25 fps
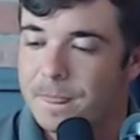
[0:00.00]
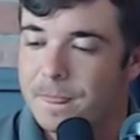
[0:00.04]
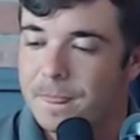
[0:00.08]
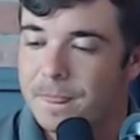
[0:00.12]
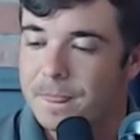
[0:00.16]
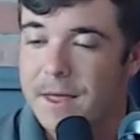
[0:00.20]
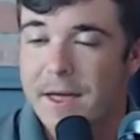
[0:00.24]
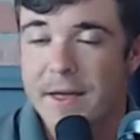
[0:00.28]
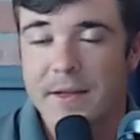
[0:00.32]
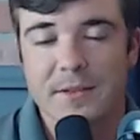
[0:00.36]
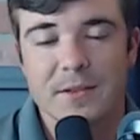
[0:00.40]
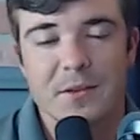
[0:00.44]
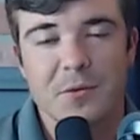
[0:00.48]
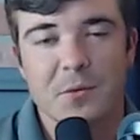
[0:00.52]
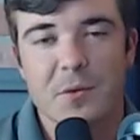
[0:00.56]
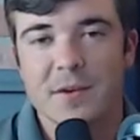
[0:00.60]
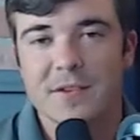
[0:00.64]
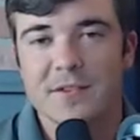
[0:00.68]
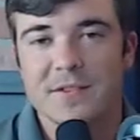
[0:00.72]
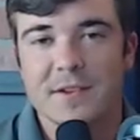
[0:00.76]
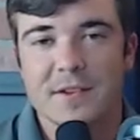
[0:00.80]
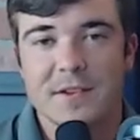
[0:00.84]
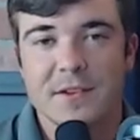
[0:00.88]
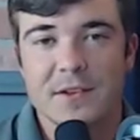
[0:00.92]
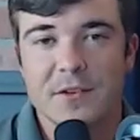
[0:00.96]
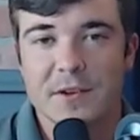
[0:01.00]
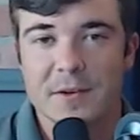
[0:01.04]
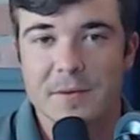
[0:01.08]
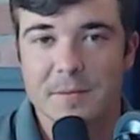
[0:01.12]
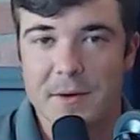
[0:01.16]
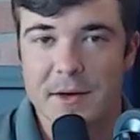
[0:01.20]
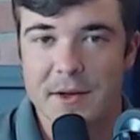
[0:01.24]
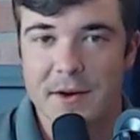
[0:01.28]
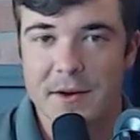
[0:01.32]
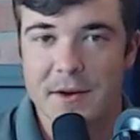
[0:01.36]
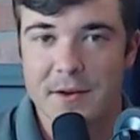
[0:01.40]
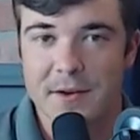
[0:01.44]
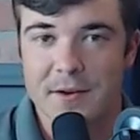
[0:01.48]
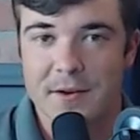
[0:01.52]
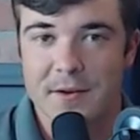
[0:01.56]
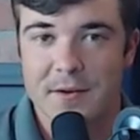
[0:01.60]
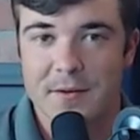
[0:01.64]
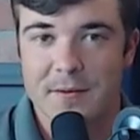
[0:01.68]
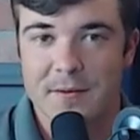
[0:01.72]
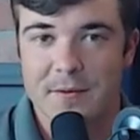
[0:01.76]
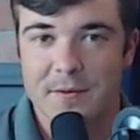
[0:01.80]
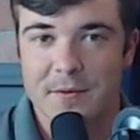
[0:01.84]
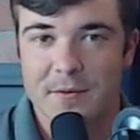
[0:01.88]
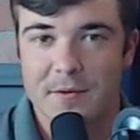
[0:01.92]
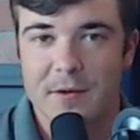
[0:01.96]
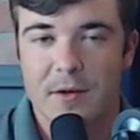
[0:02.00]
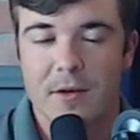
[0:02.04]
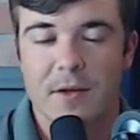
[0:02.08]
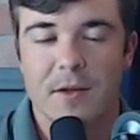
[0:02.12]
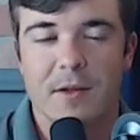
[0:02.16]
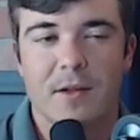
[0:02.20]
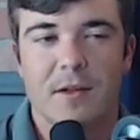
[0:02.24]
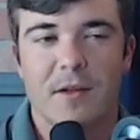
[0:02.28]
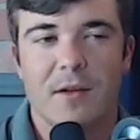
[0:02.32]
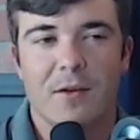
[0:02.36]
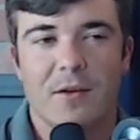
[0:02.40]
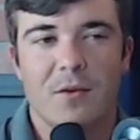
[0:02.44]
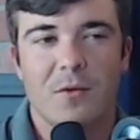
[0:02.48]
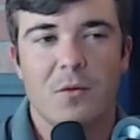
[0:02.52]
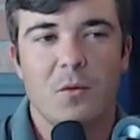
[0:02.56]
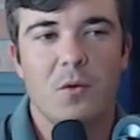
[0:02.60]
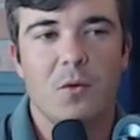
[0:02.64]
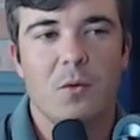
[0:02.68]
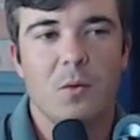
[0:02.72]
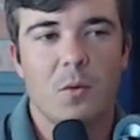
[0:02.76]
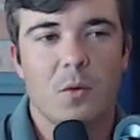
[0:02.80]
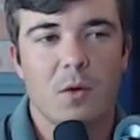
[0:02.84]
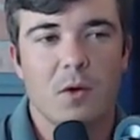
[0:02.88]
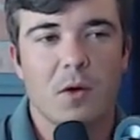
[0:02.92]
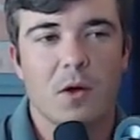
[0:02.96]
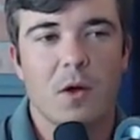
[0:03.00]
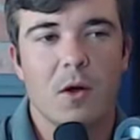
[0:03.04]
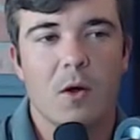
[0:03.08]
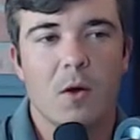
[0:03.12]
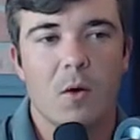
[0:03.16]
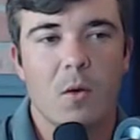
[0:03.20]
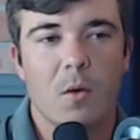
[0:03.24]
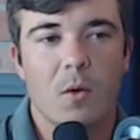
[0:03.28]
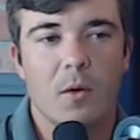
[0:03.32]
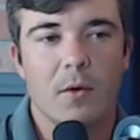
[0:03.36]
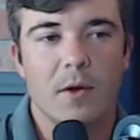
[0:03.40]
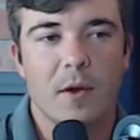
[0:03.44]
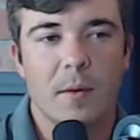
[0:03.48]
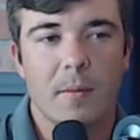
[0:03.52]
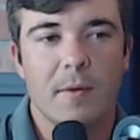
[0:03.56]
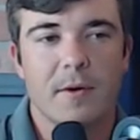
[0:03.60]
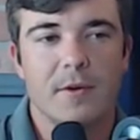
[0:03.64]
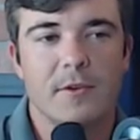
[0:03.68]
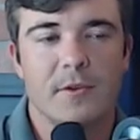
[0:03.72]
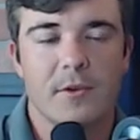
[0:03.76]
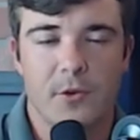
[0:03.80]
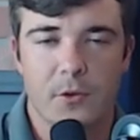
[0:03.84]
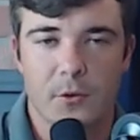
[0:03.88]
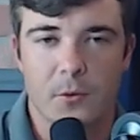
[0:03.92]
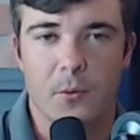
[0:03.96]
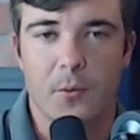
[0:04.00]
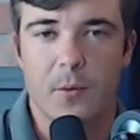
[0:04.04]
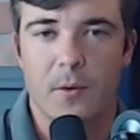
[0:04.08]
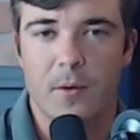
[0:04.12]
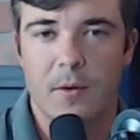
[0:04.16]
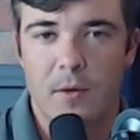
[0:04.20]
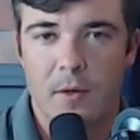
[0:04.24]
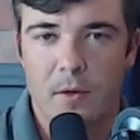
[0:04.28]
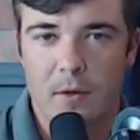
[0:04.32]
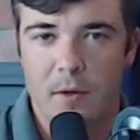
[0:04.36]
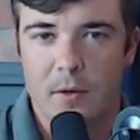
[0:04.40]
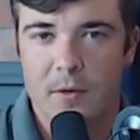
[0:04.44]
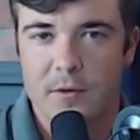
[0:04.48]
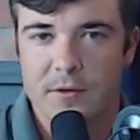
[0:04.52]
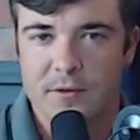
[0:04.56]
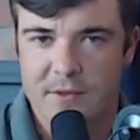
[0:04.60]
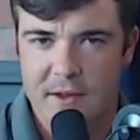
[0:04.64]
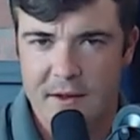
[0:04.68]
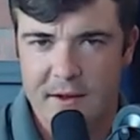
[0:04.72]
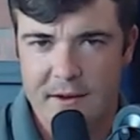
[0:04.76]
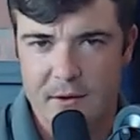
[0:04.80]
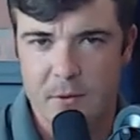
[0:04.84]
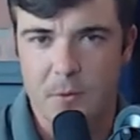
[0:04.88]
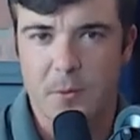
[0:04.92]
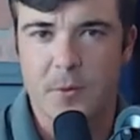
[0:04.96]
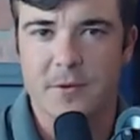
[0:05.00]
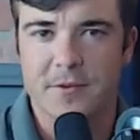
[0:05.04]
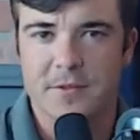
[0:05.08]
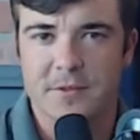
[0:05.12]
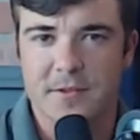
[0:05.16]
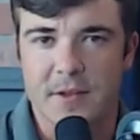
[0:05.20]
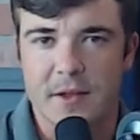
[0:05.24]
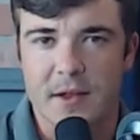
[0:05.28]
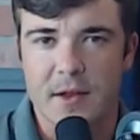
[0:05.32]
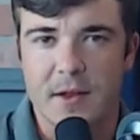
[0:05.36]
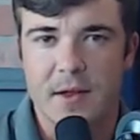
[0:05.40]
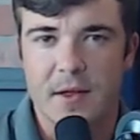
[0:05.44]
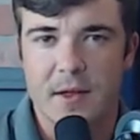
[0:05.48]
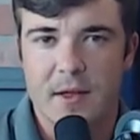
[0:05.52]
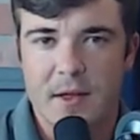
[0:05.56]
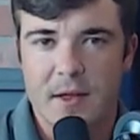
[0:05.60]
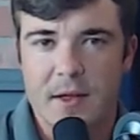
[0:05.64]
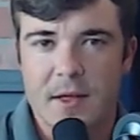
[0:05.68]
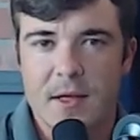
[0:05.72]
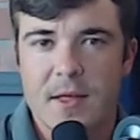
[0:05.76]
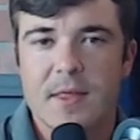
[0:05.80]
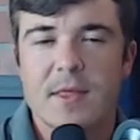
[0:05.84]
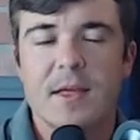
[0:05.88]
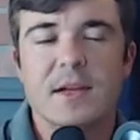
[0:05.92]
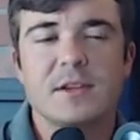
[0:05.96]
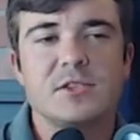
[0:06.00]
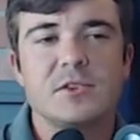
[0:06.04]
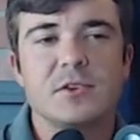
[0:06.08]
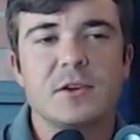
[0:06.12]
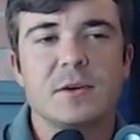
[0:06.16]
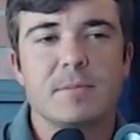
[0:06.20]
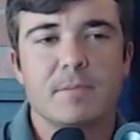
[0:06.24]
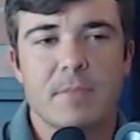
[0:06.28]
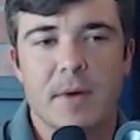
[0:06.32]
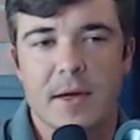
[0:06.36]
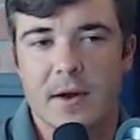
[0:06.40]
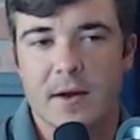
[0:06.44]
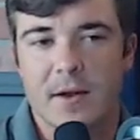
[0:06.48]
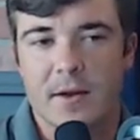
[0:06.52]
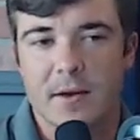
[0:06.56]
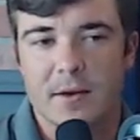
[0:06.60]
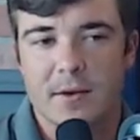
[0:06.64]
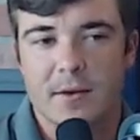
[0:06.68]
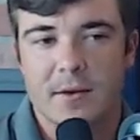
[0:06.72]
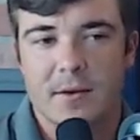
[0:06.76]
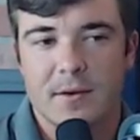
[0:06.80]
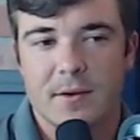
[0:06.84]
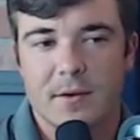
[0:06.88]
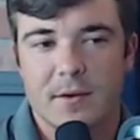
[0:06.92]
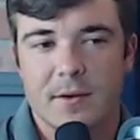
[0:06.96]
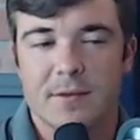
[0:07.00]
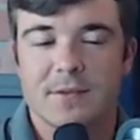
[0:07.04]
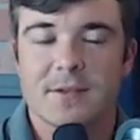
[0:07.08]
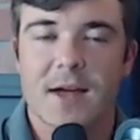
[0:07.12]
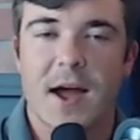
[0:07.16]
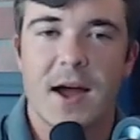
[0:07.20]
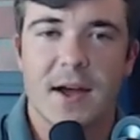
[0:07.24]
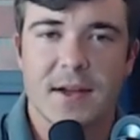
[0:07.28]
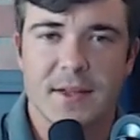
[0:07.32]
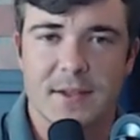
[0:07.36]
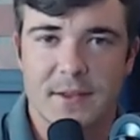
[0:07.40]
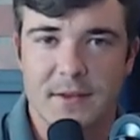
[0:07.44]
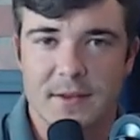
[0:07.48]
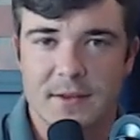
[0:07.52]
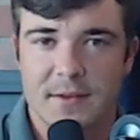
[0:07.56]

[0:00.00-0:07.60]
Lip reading: Hey, the worst thing you can bet on. We'll go number two. Second to worst thing that you can bet on is hockey.